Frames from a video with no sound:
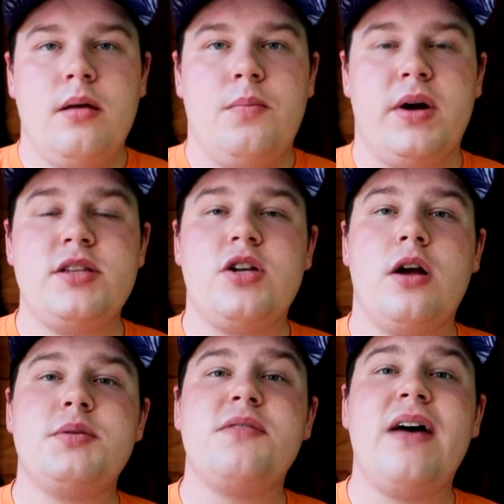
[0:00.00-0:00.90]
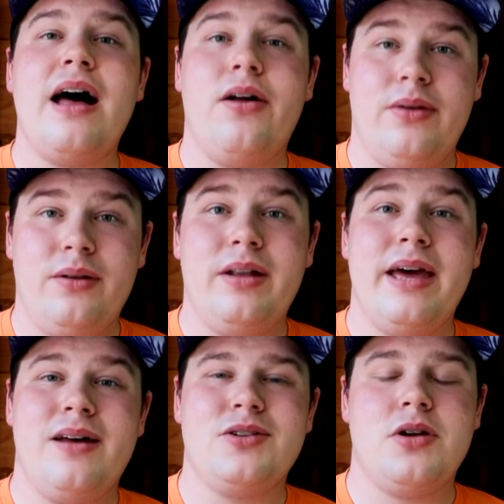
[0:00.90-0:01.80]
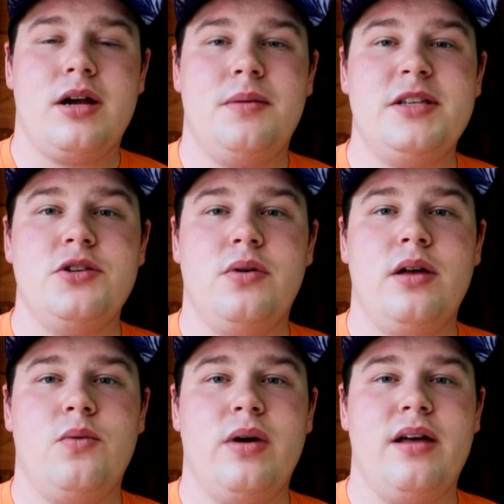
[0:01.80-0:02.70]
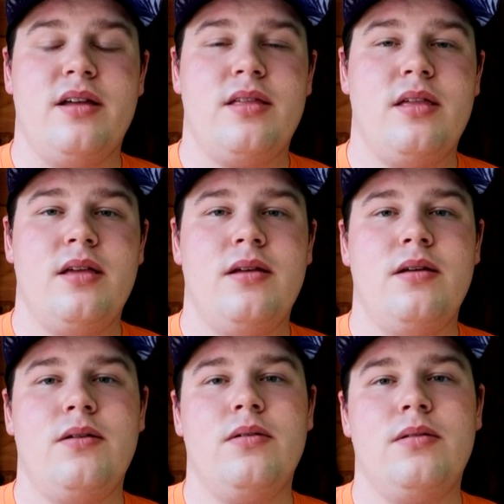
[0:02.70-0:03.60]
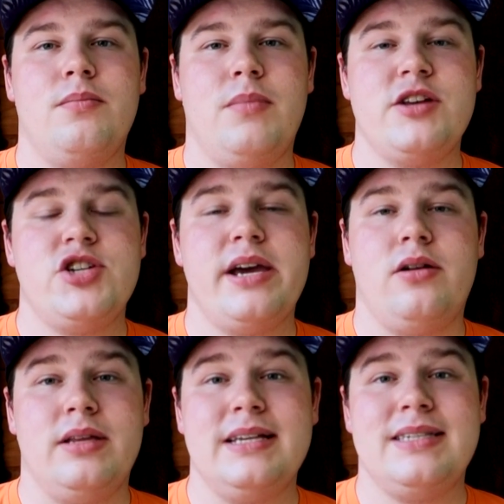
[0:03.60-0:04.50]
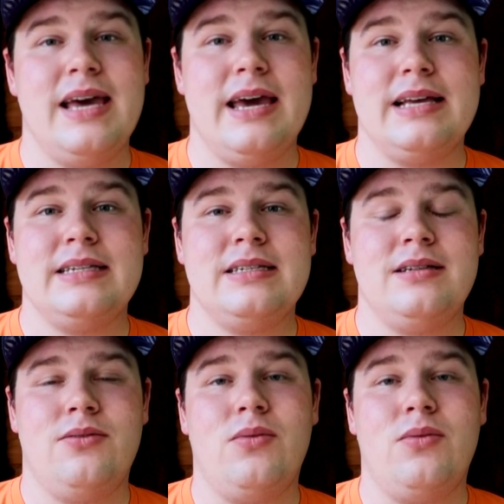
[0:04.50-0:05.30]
But in terms of how Legos are going to be doing with my channel these days.